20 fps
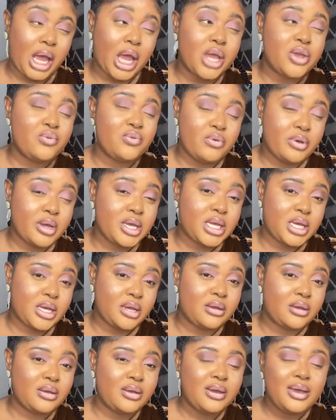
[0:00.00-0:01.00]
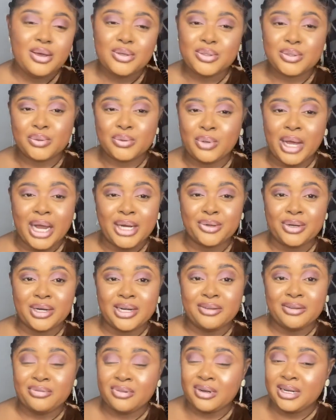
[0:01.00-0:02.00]
Are you okay? So I
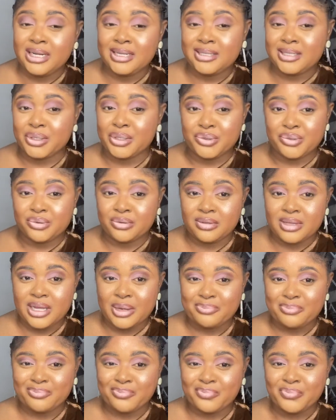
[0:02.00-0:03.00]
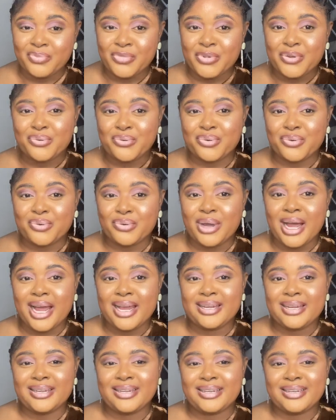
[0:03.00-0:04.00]
don't even listen to them. So
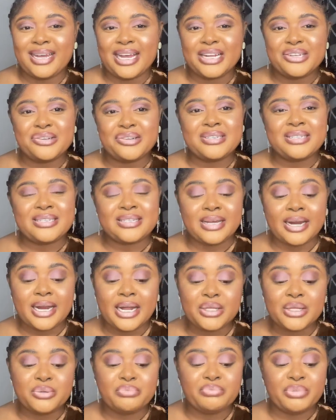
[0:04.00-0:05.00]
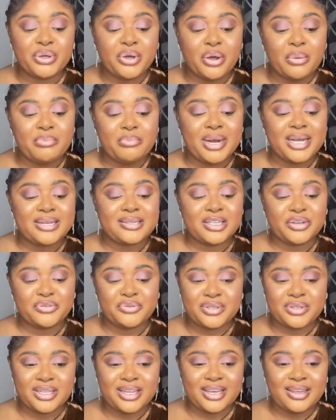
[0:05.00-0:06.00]
I just decided to pick up
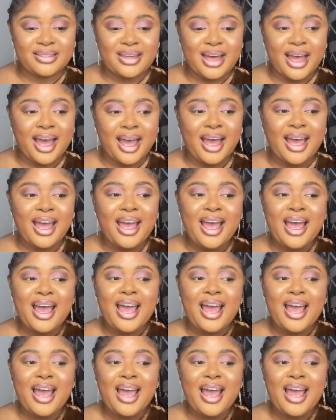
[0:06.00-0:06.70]
myself together.